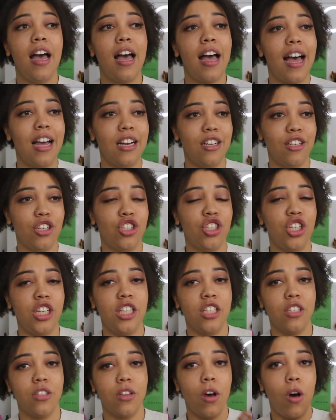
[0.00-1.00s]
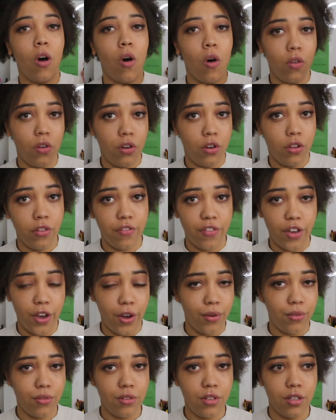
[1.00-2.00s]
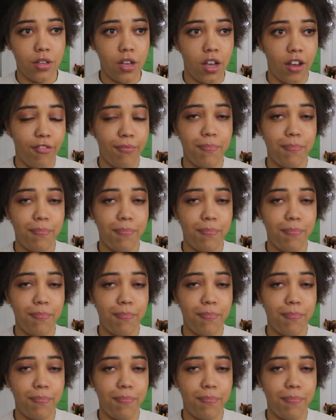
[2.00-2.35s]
and she's on the phone to her